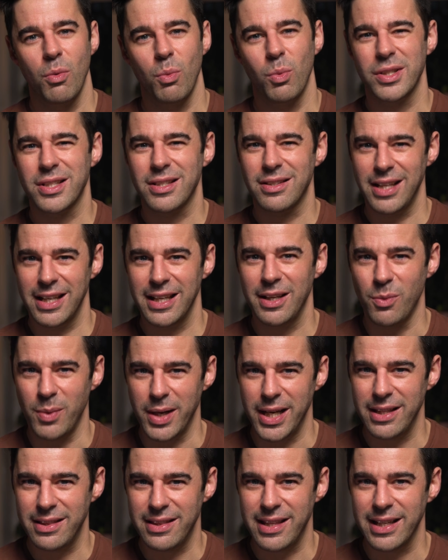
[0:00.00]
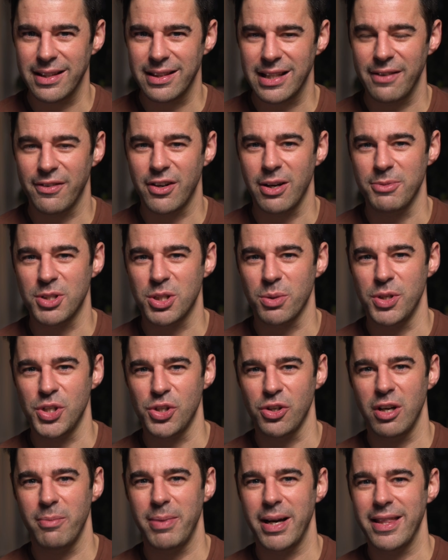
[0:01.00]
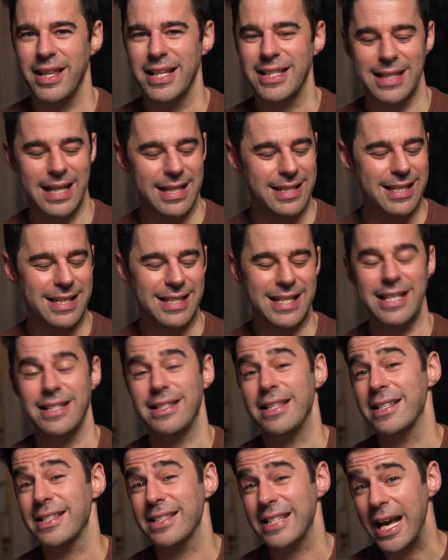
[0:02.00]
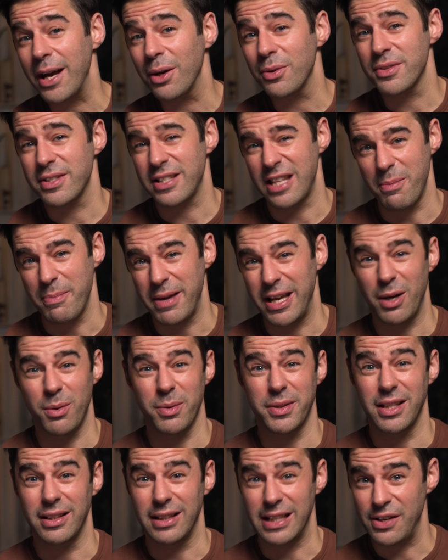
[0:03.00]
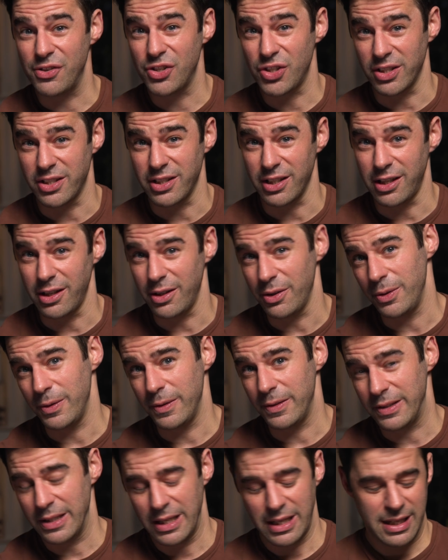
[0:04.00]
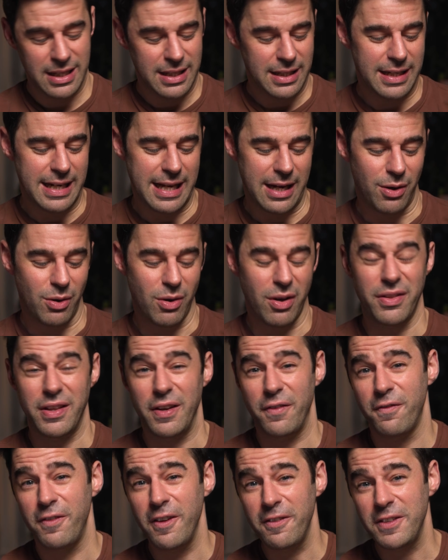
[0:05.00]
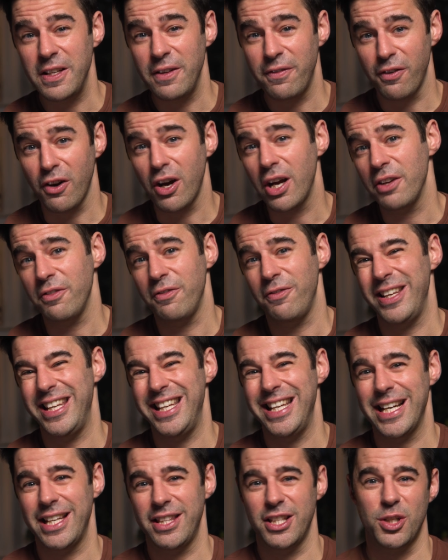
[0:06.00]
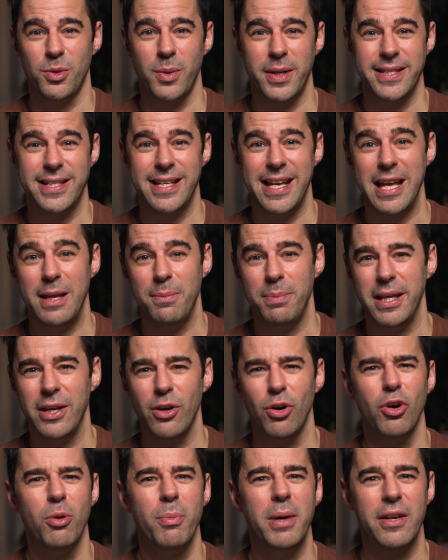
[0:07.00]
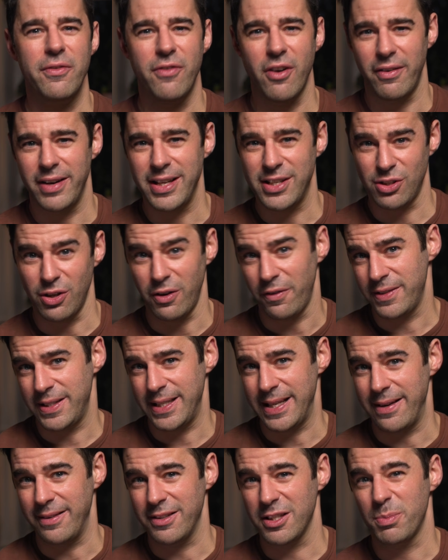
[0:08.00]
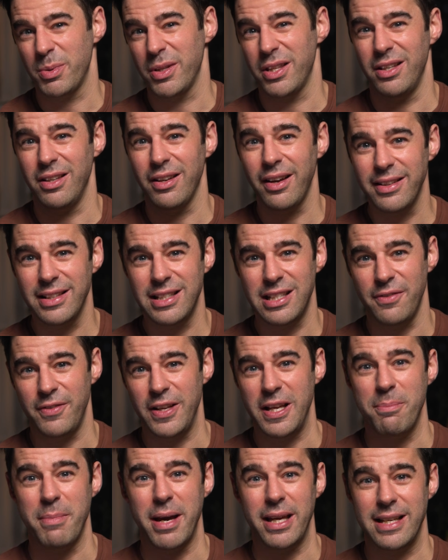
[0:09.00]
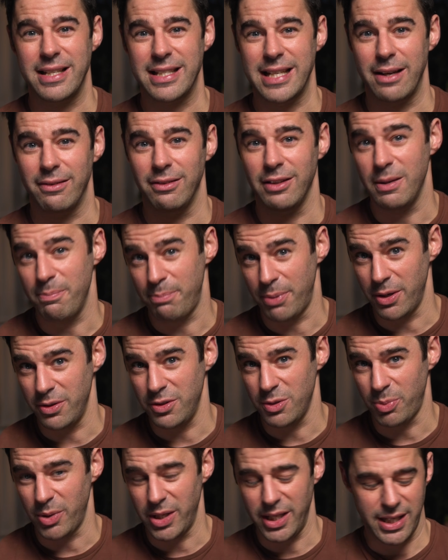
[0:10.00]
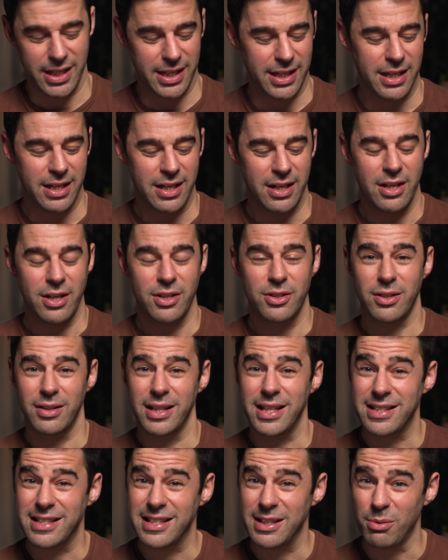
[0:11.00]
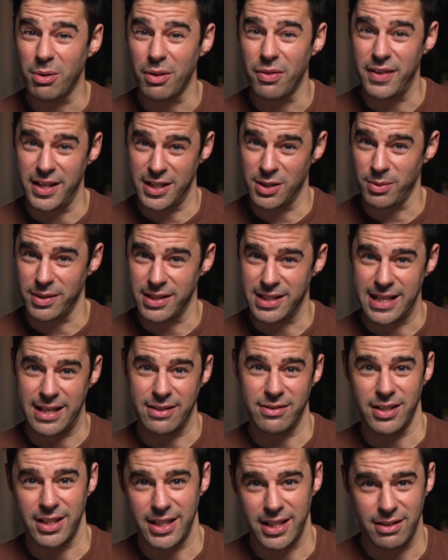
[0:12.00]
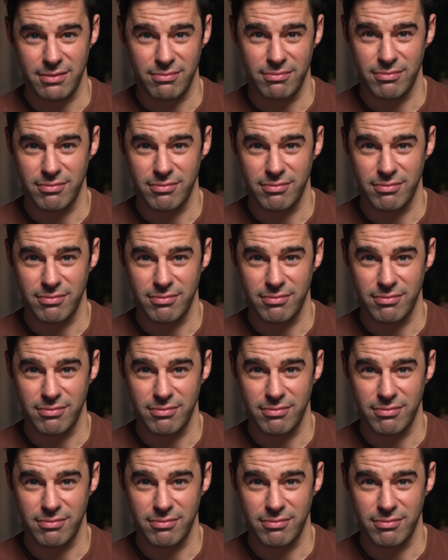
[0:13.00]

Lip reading: One slightly weird thing that I've come to enjoy about these lenses is the sounds they make when the leaf shutter goes. Now, the 55V and the 28p all made very soft sounds, but the 90V made a sound like bones breaking. So let's see what this one sounds like.